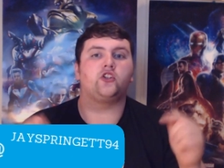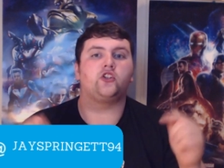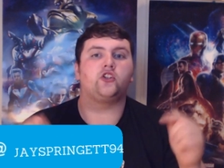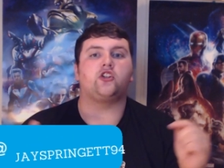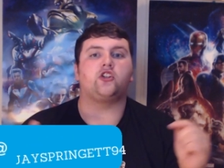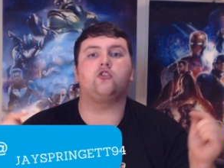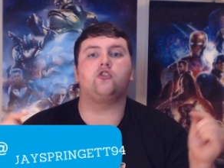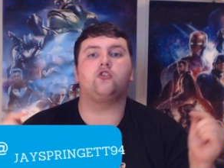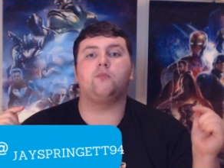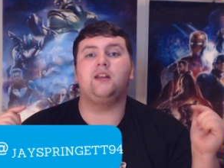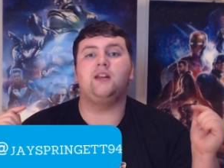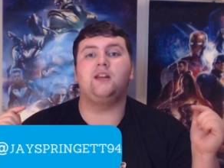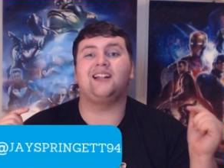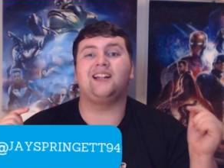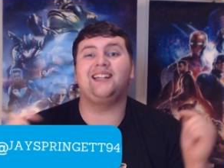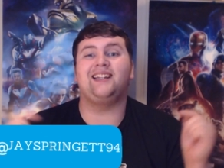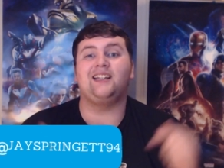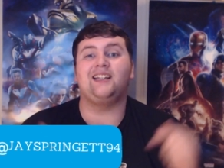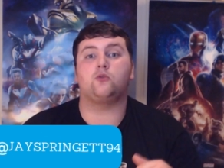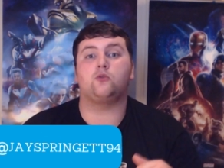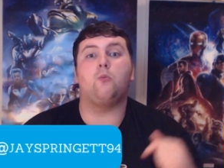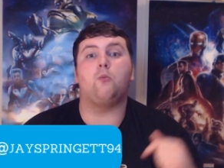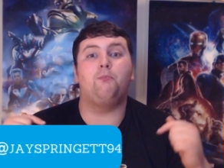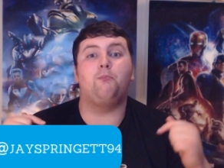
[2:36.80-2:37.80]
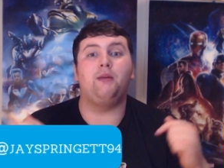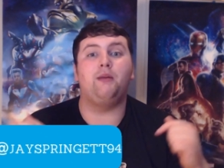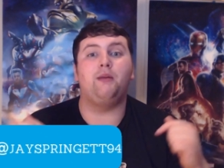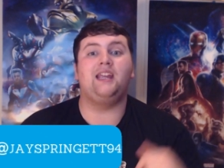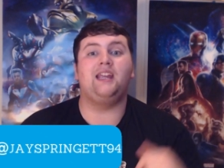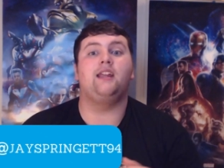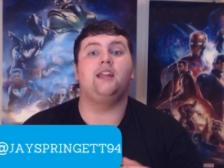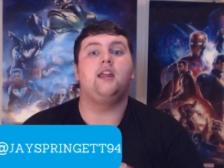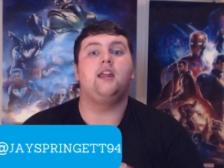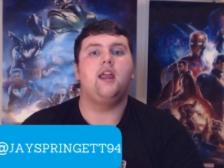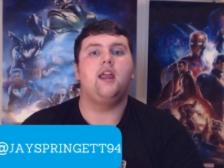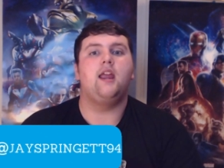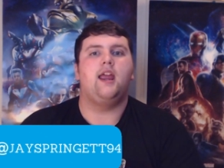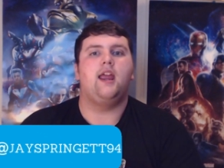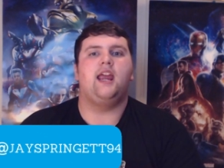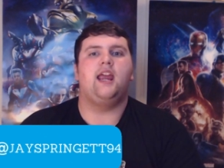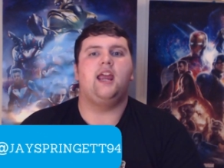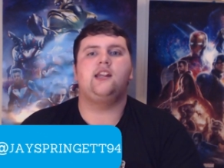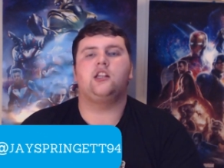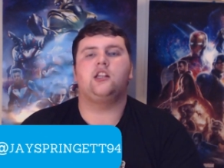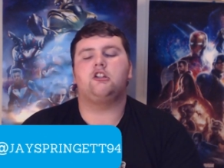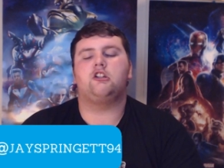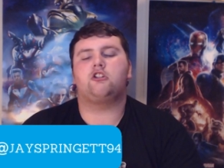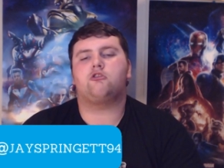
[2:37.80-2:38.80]
social media links will be
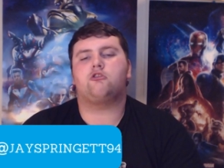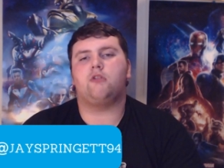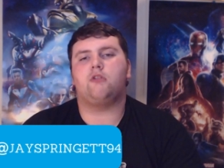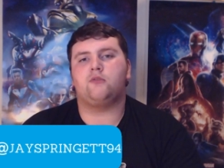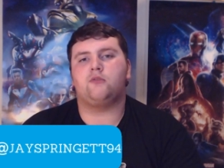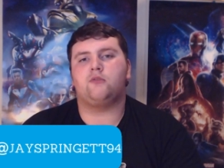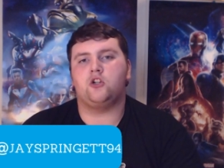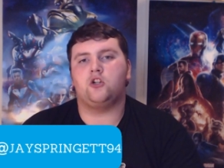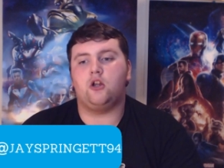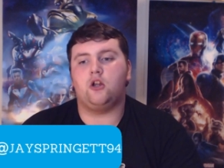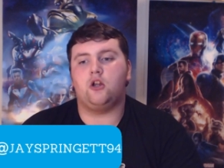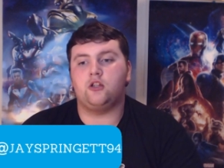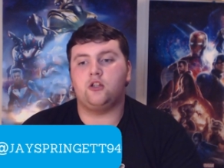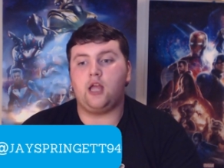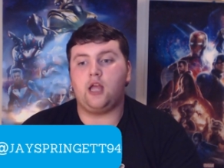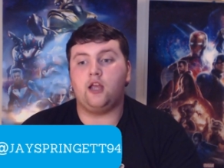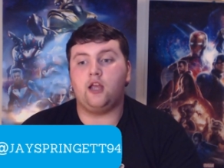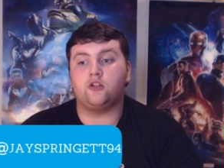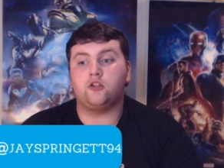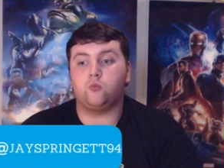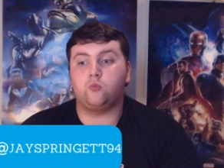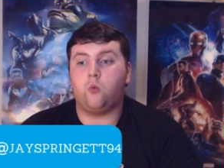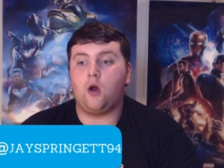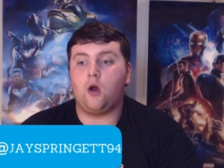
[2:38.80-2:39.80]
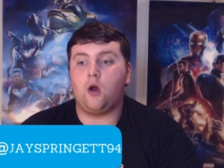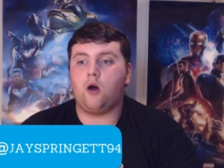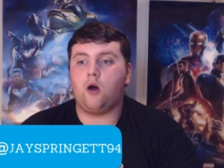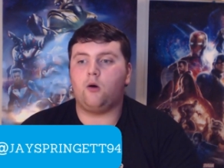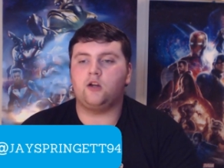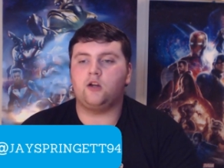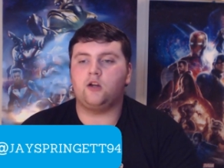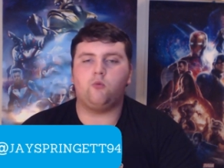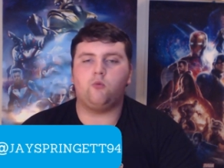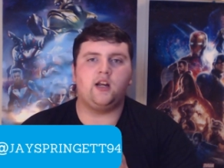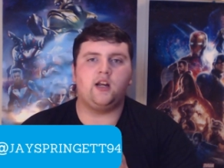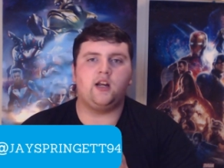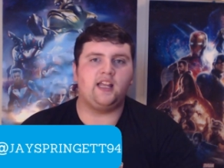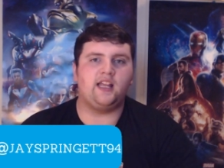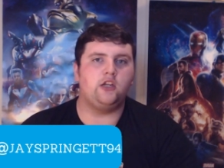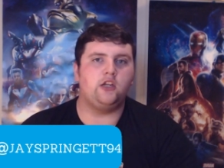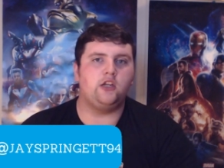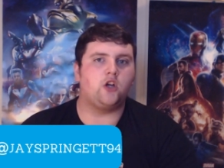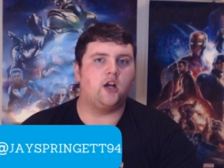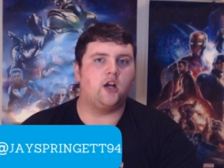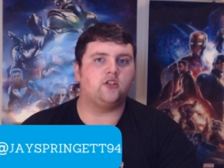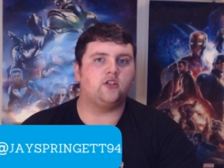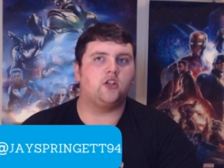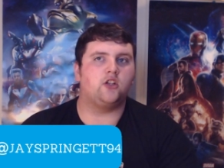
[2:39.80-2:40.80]
in the description uh, as well I'd want to let you
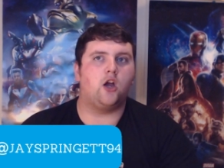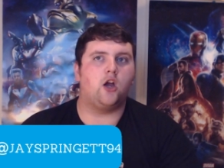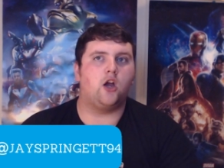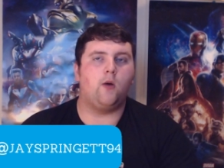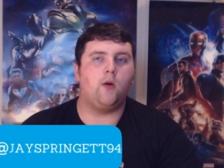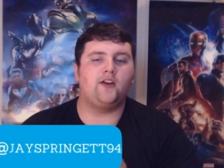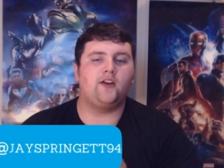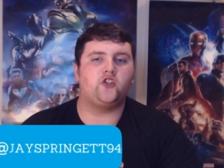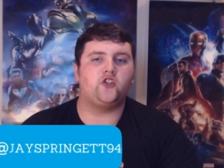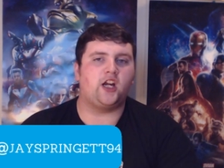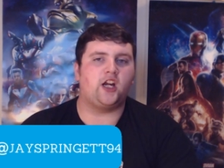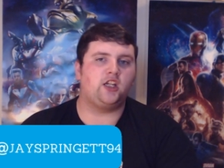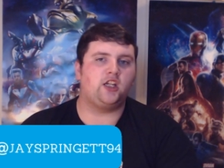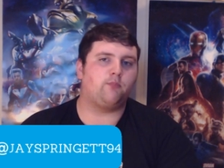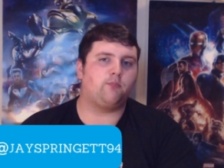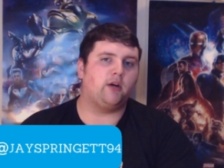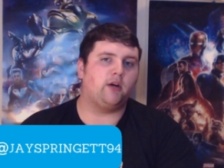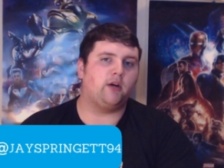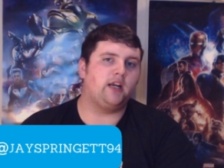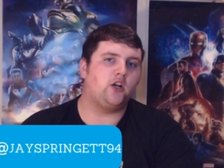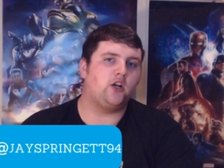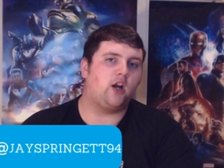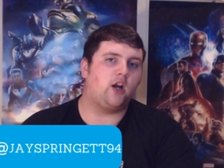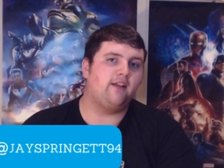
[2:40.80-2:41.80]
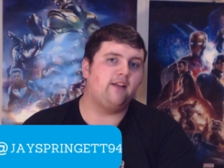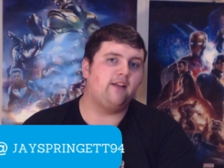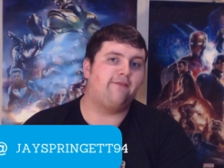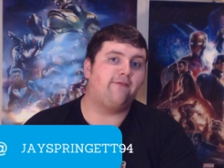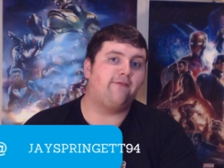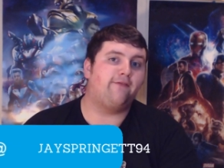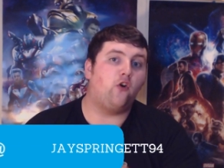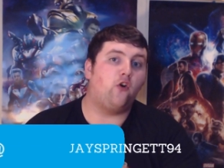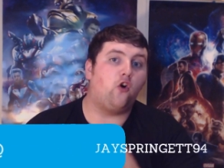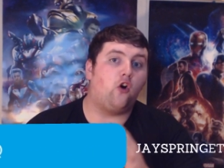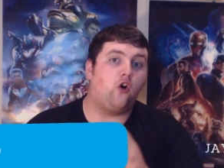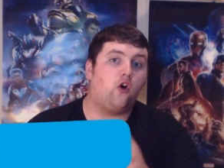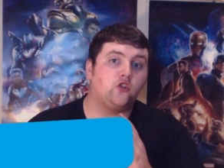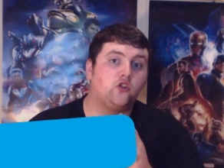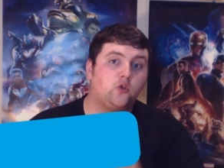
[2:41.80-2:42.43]
guys know at JaySpringett94 on